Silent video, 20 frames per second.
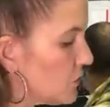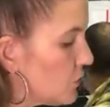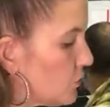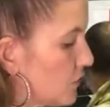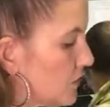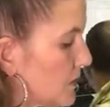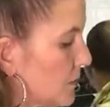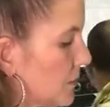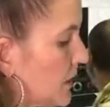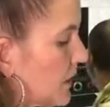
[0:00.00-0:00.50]
do
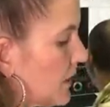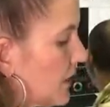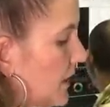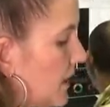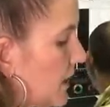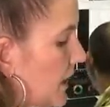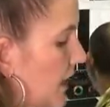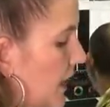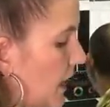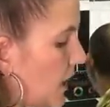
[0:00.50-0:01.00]
something
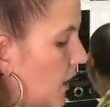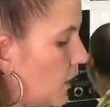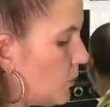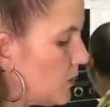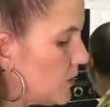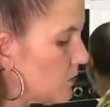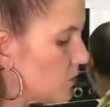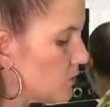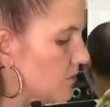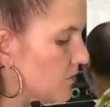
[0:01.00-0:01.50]
like how we
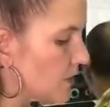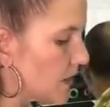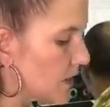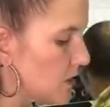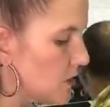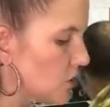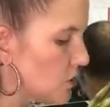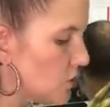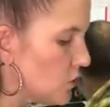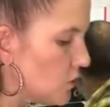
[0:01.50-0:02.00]
use
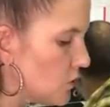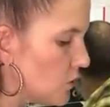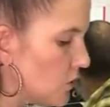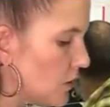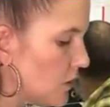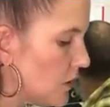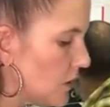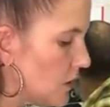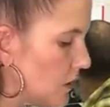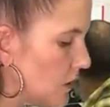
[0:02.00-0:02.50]
Vendoo